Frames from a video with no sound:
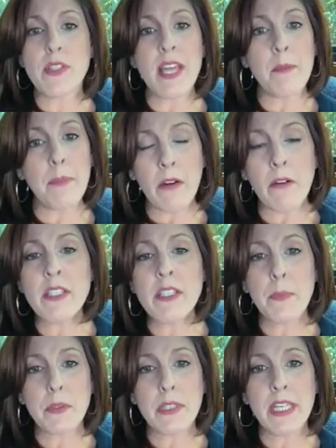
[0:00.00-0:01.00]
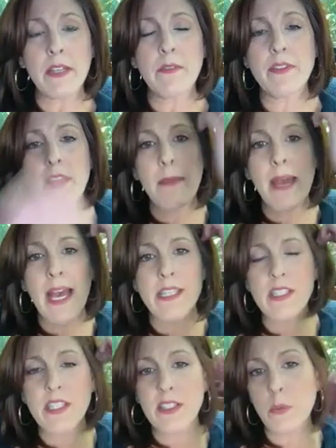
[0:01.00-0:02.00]
and parents believed that
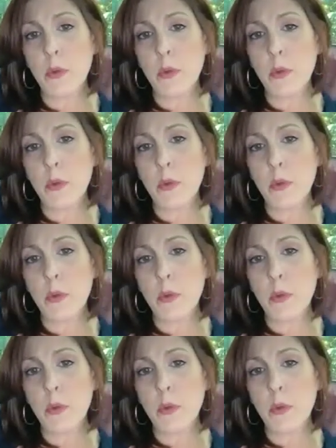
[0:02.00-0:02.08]
masks